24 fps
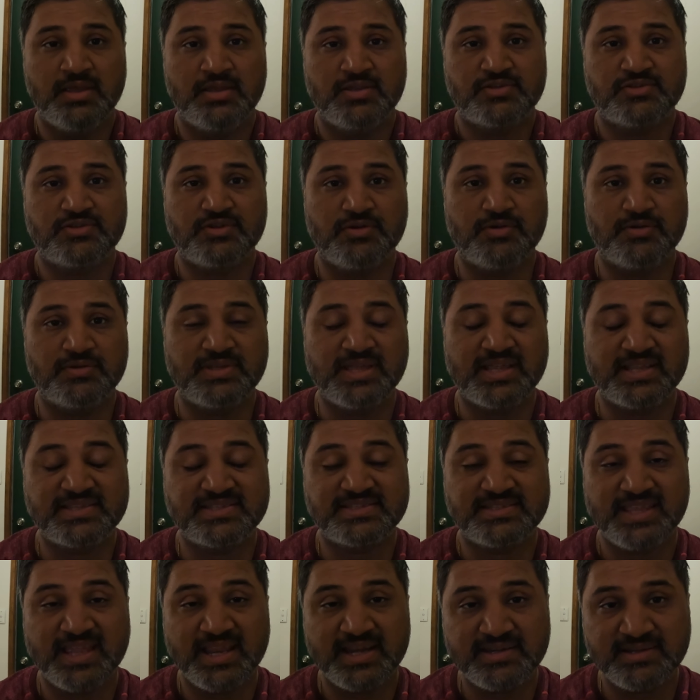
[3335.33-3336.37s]
So
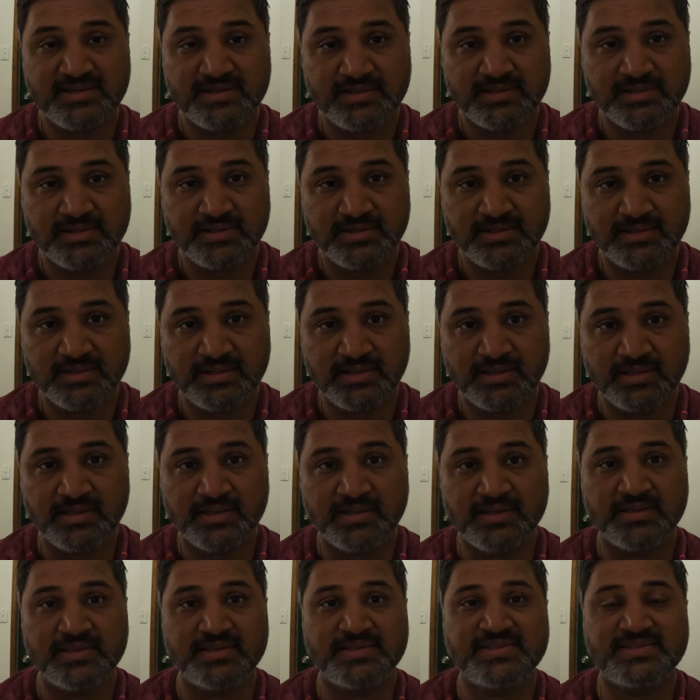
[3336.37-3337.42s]
that's that.
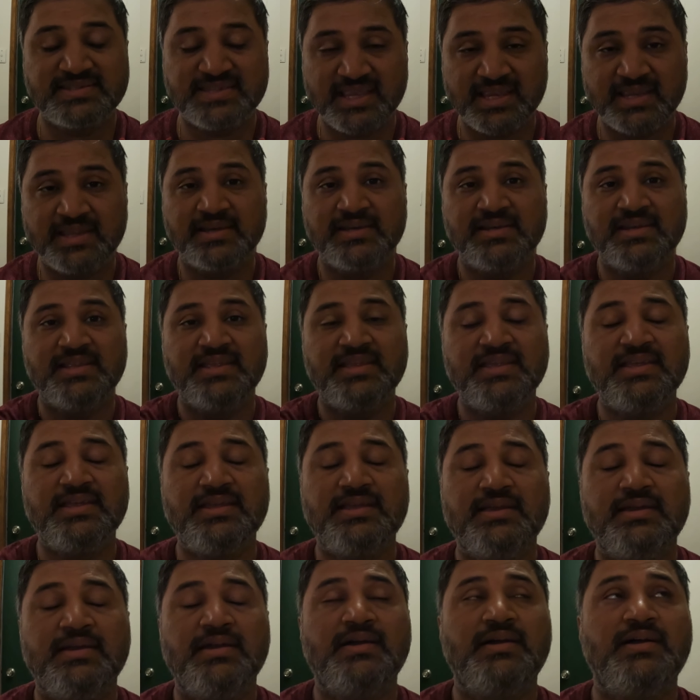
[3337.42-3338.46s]
Uh, secondly,
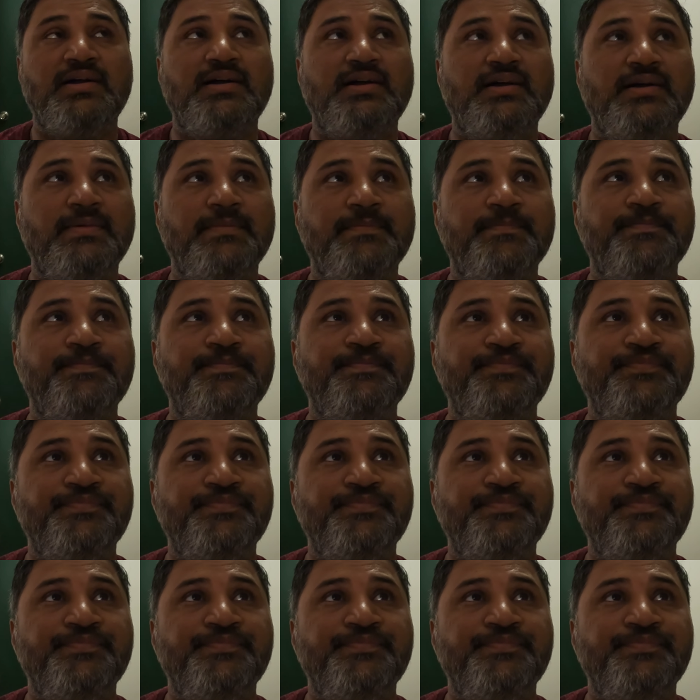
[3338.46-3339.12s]
um,